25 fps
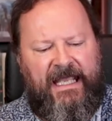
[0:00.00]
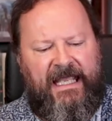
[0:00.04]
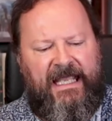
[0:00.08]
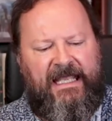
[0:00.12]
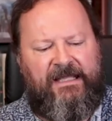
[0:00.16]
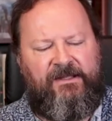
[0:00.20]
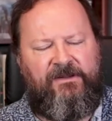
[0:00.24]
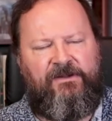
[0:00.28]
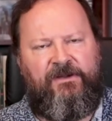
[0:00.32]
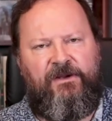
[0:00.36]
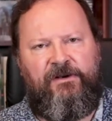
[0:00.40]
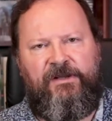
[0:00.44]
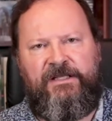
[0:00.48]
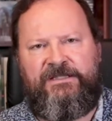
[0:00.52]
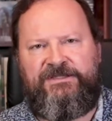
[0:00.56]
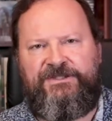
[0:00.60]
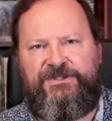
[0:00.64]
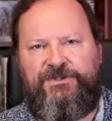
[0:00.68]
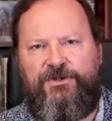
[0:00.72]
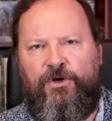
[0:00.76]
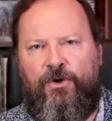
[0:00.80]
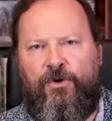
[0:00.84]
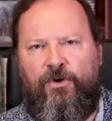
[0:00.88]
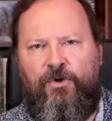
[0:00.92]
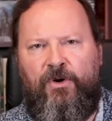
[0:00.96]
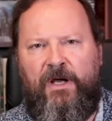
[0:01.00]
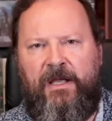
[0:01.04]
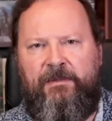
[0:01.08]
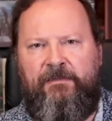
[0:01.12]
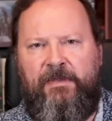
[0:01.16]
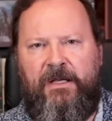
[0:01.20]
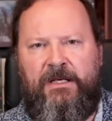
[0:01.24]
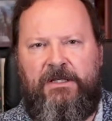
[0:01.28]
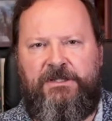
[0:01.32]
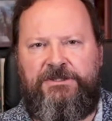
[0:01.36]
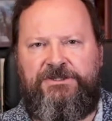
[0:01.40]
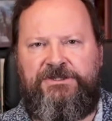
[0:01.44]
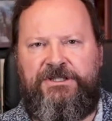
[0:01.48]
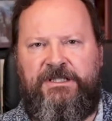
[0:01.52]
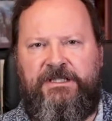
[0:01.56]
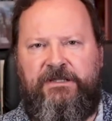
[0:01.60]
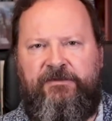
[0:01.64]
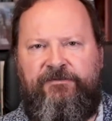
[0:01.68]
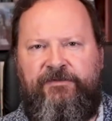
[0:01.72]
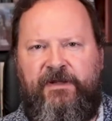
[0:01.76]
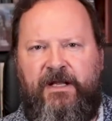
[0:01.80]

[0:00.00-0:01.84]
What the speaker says: and there is no emergent